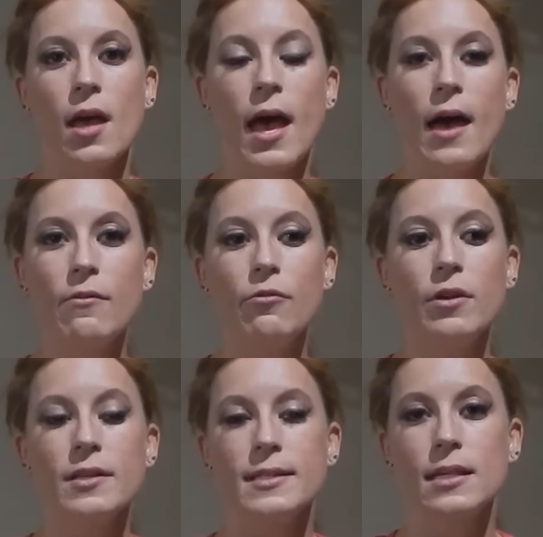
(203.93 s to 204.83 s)

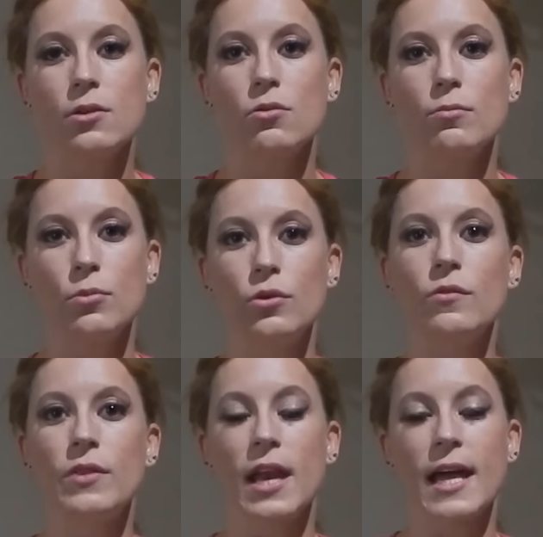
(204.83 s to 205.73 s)
Every single
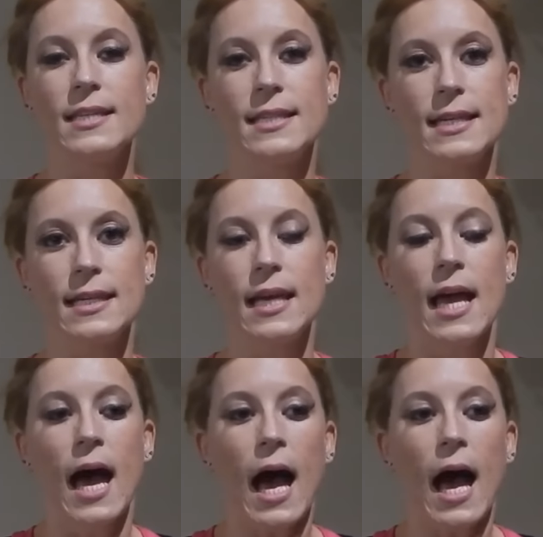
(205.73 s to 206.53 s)
move that I did